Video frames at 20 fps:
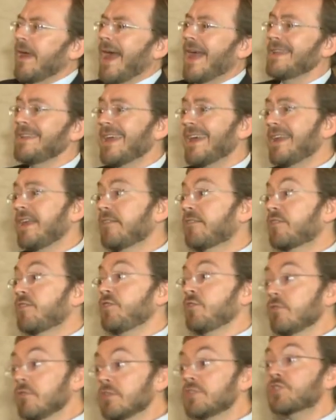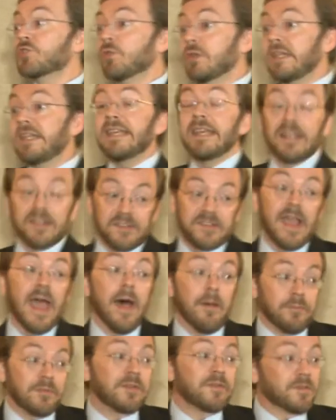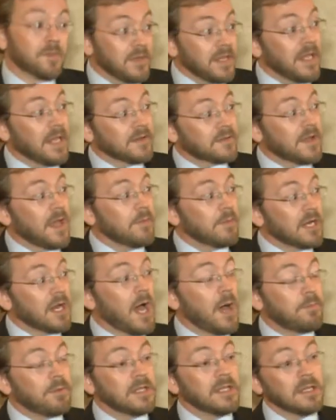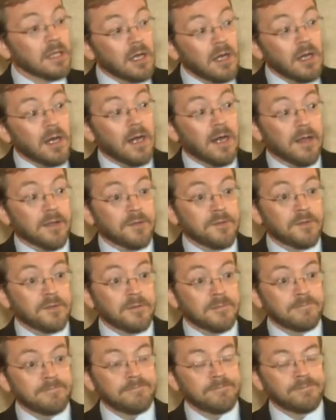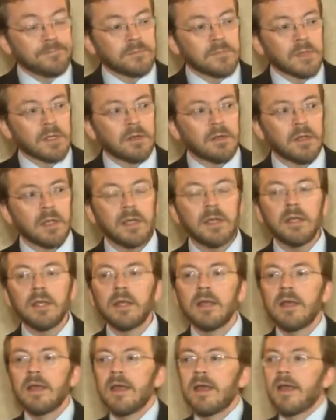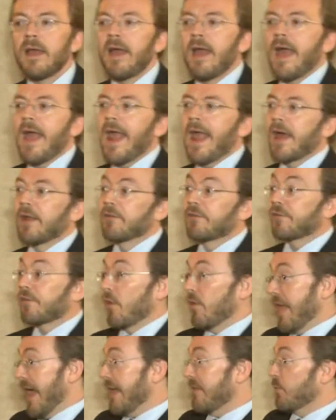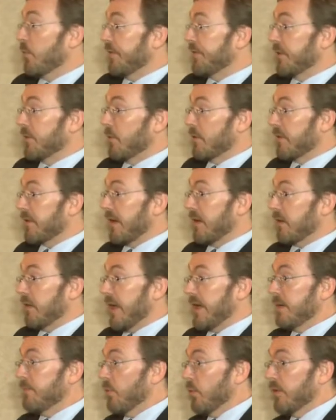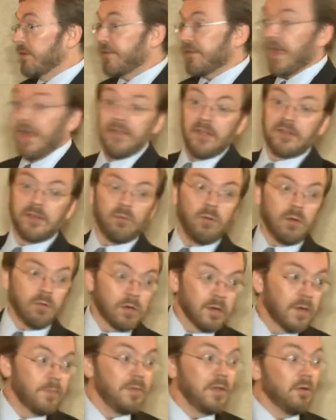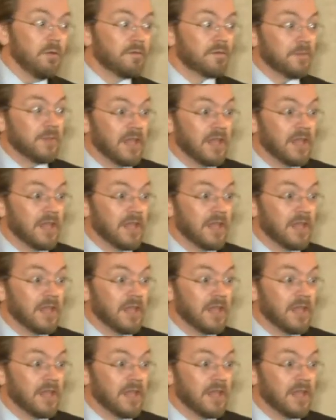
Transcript: and yet it's usually exempt from the anti-monopoly laws, right? And so that's what the North Carolina board said. They said, well, we're immune